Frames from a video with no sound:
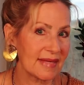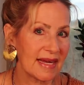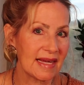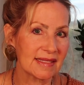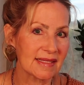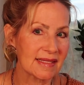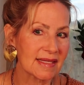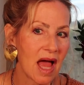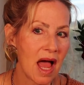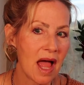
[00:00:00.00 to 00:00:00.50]

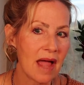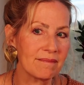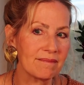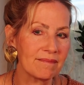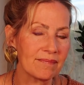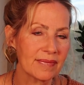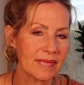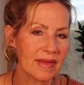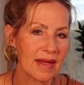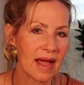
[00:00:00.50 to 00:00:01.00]
It's
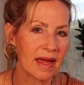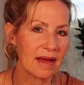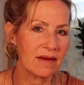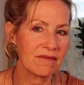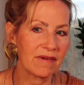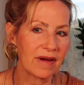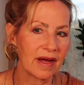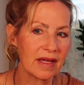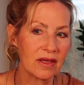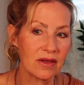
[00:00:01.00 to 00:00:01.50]
time. I
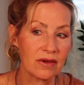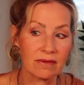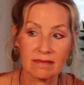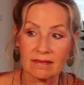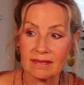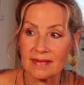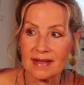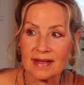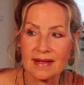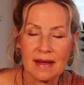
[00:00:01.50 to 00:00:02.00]
invite you.
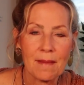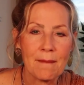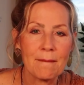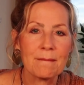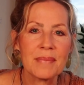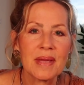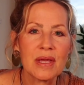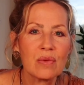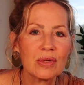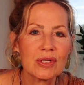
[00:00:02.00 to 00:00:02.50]

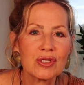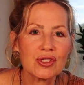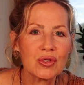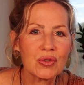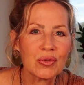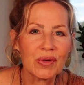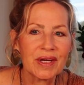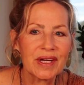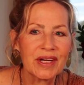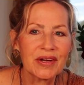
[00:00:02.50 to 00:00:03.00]
Be what
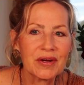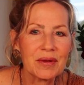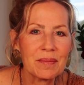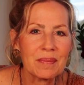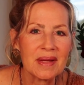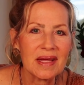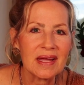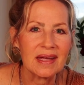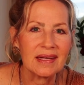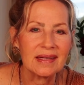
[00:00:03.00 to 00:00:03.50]
you were here to
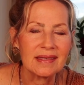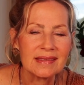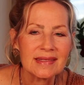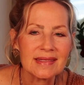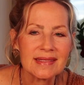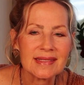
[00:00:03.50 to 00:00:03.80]
be.